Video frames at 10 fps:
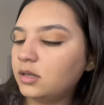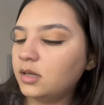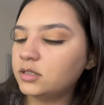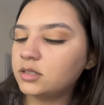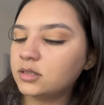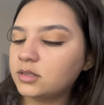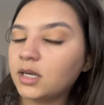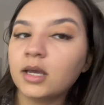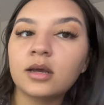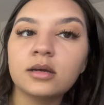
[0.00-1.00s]
I just
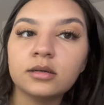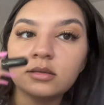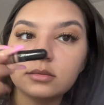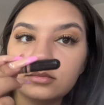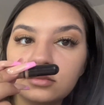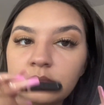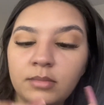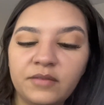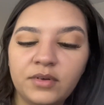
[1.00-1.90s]
take my